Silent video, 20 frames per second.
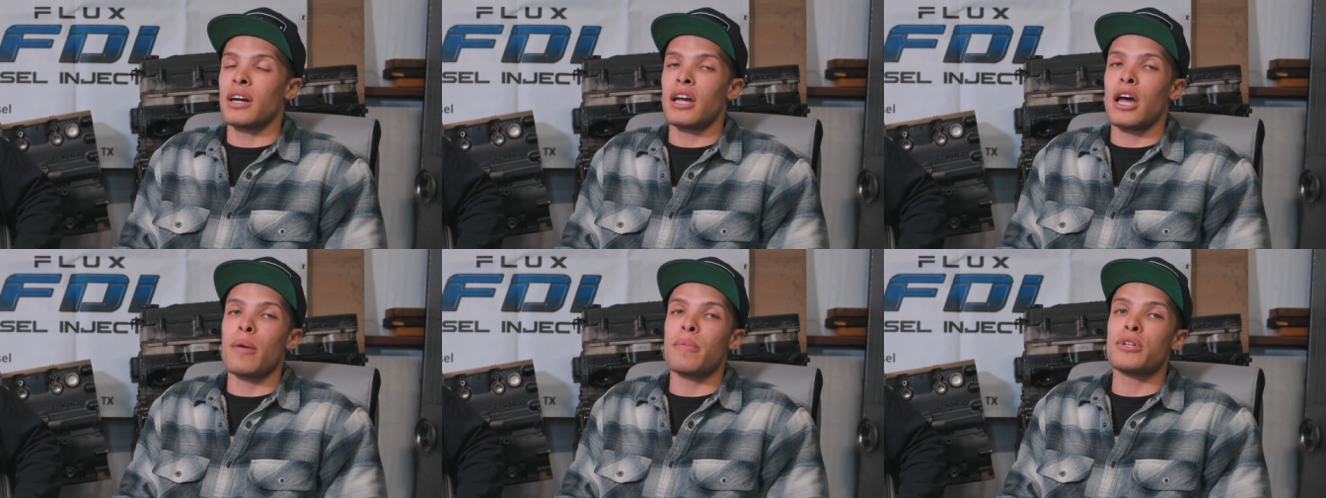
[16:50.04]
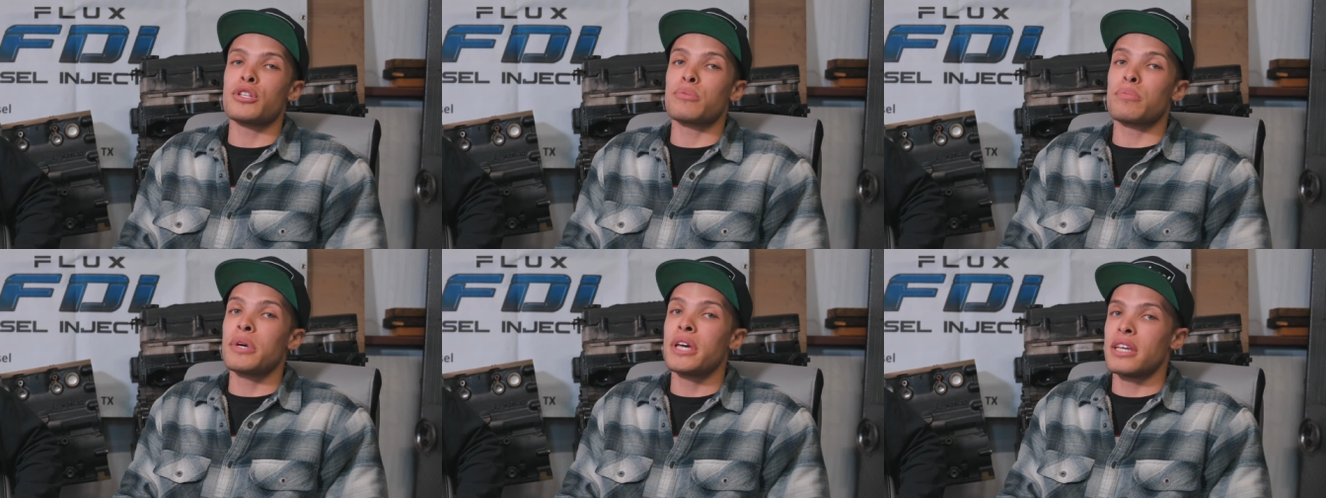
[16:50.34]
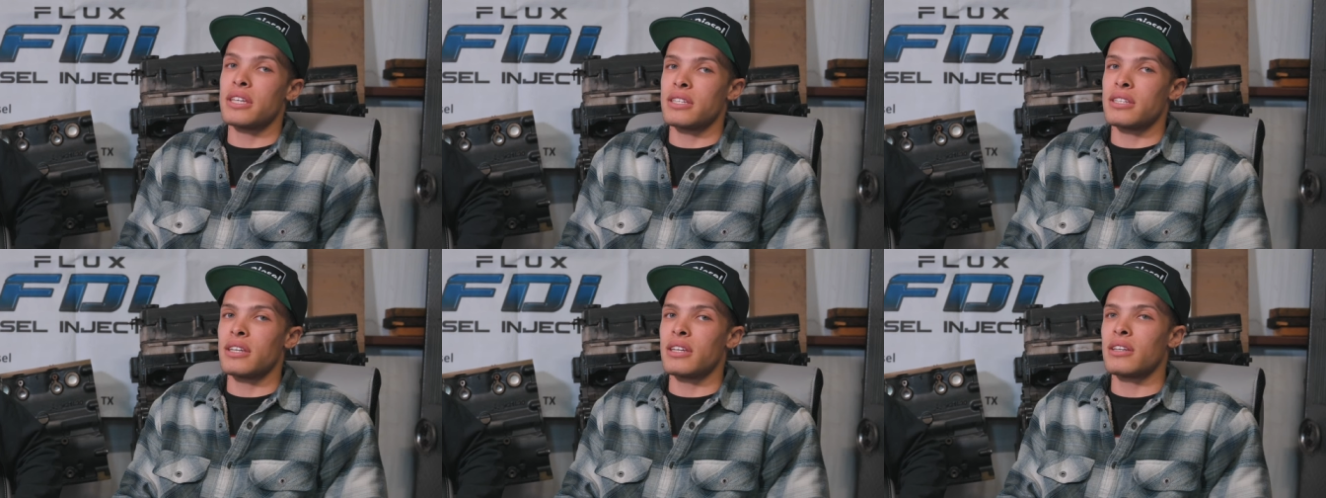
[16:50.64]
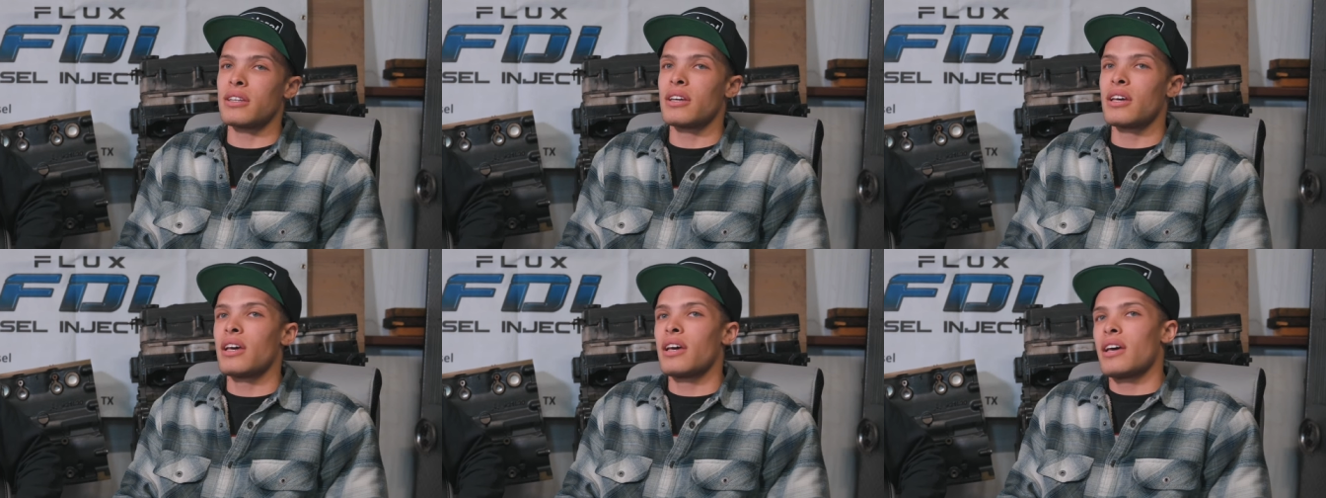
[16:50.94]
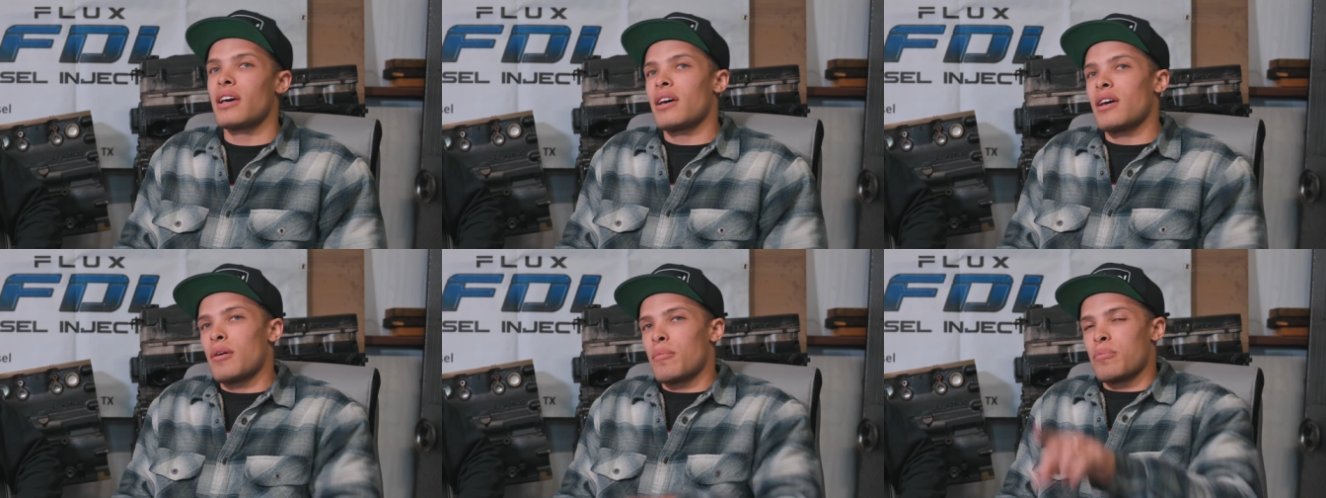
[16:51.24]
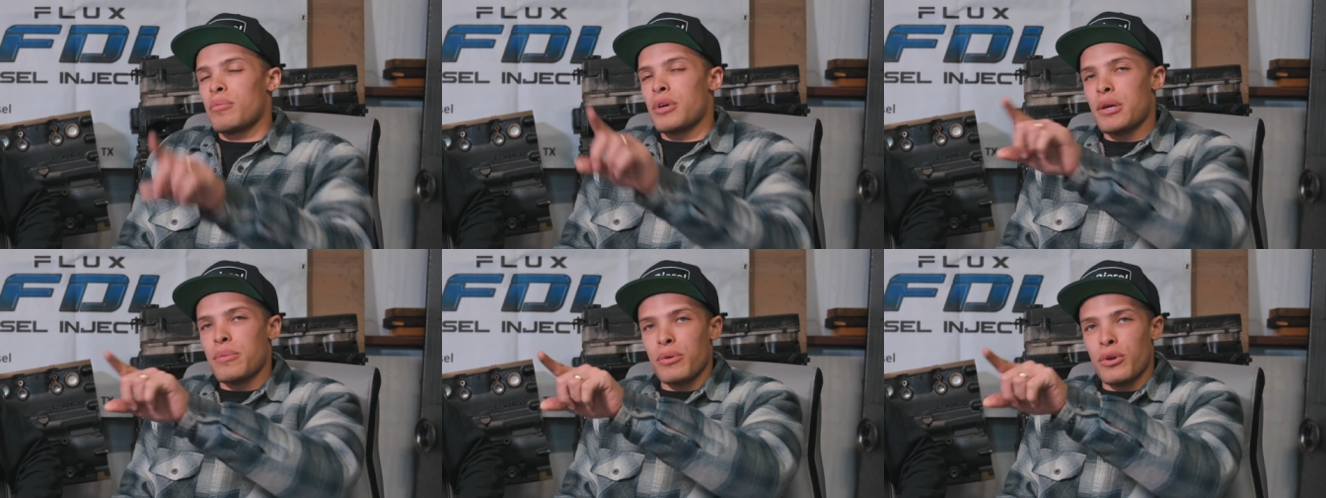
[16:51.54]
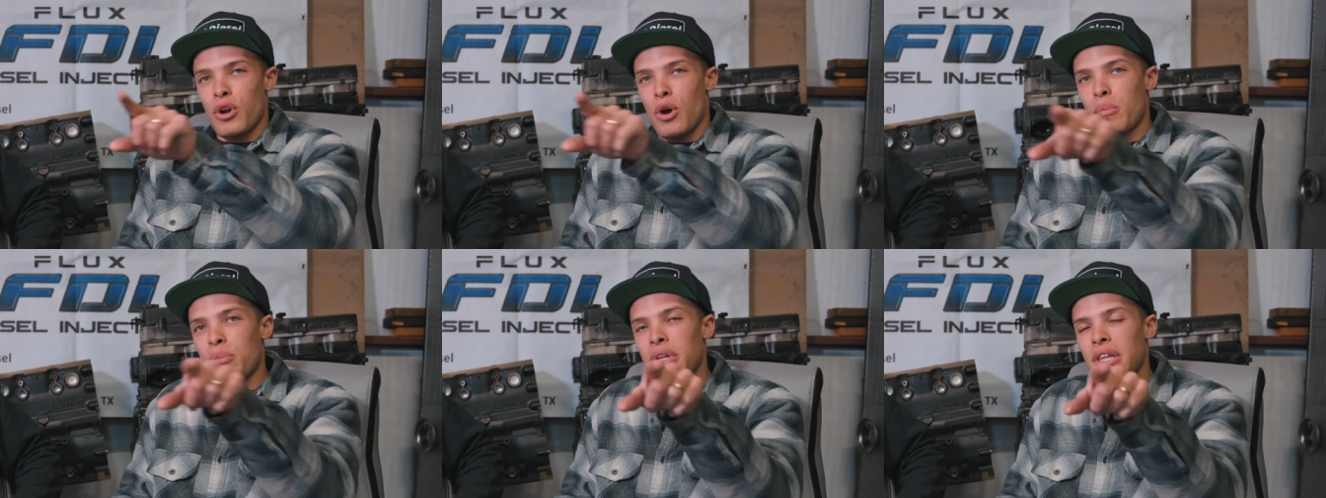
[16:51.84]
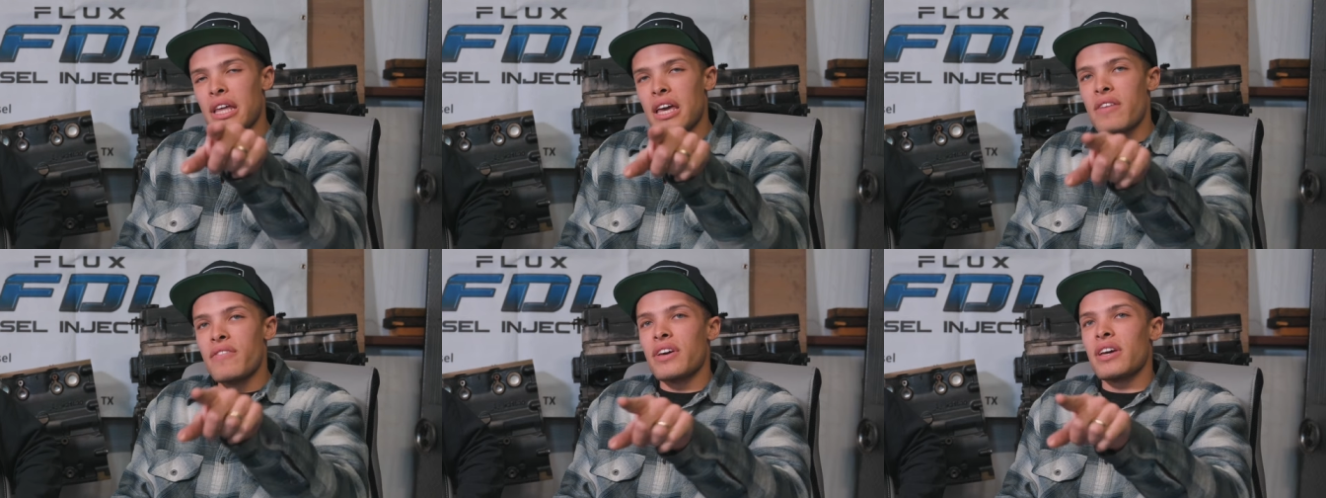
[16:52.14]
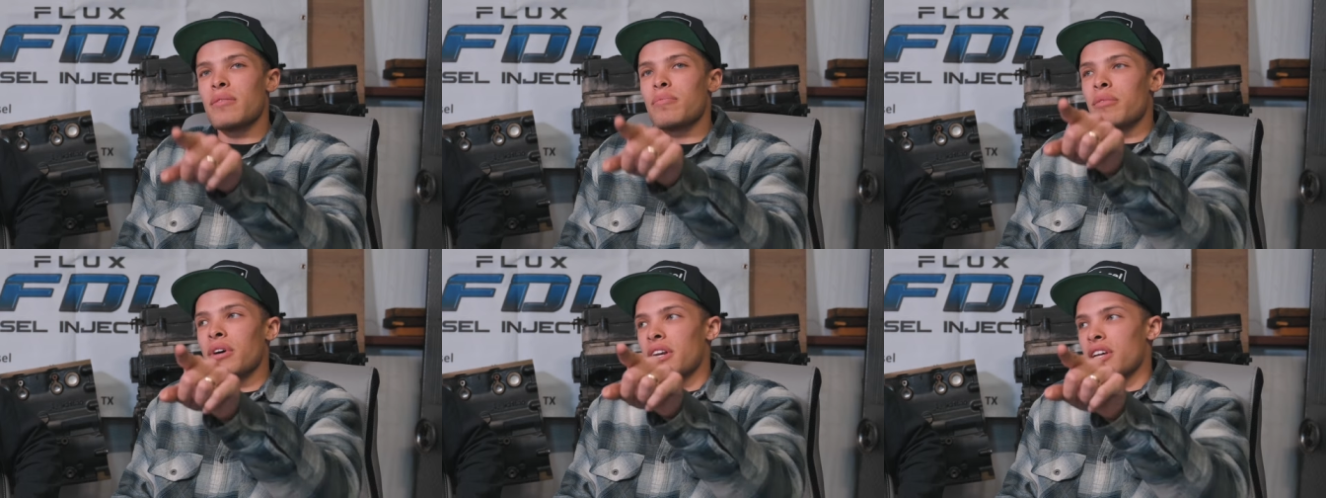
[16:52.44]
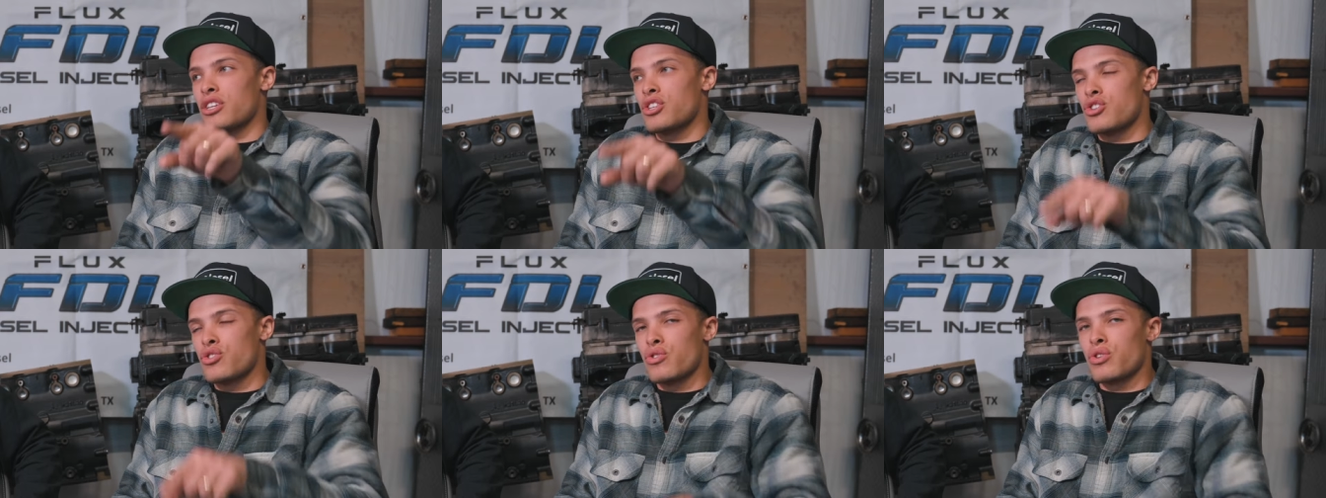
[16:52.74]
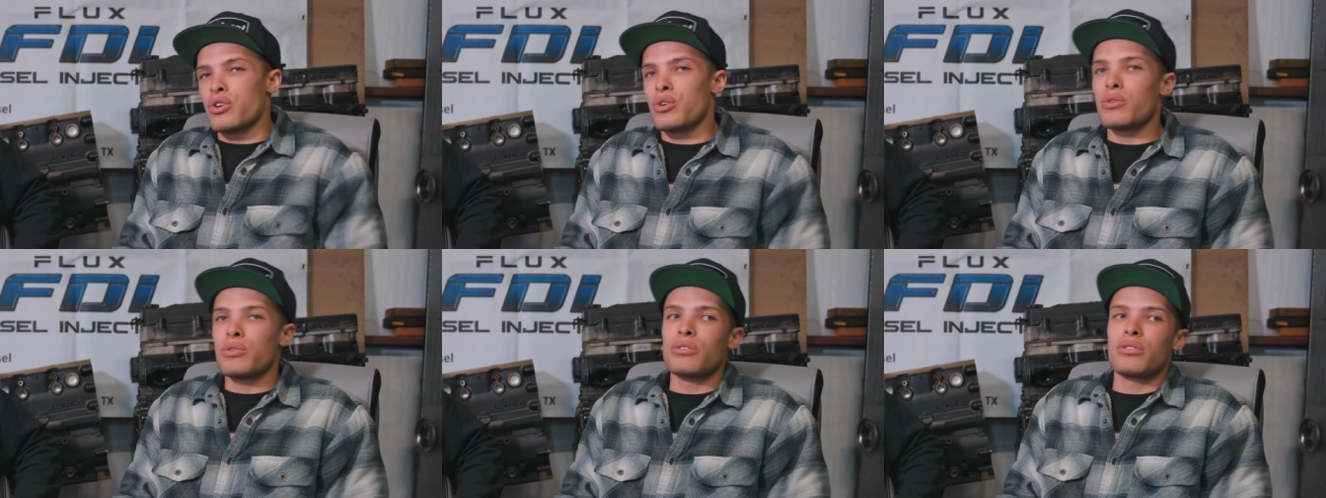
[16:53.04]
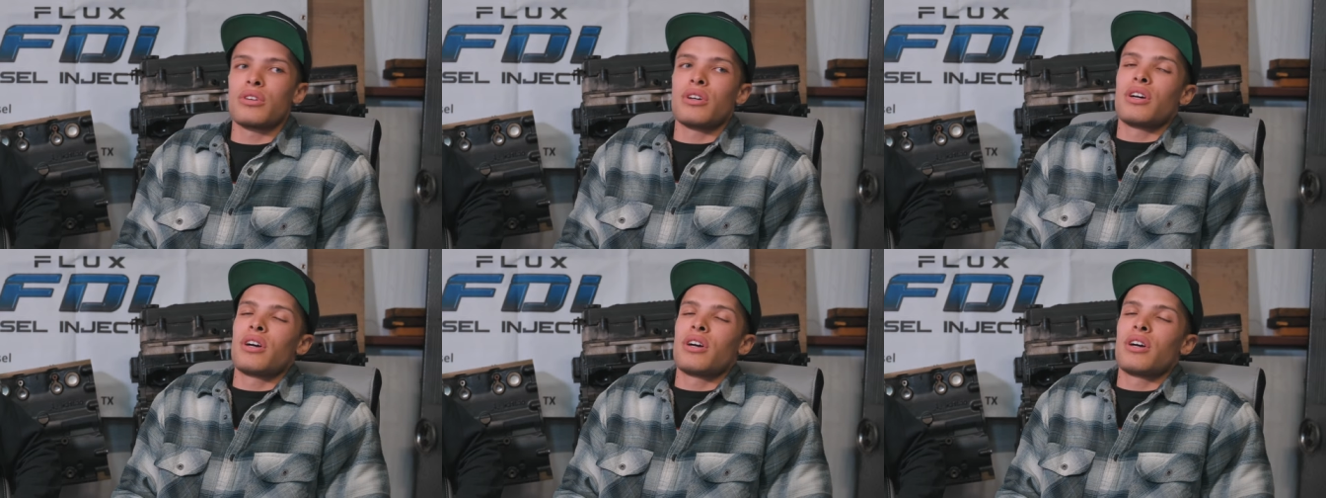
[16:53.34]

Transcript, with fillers: Cummins piston. Yep. People don't believe it, but it's true.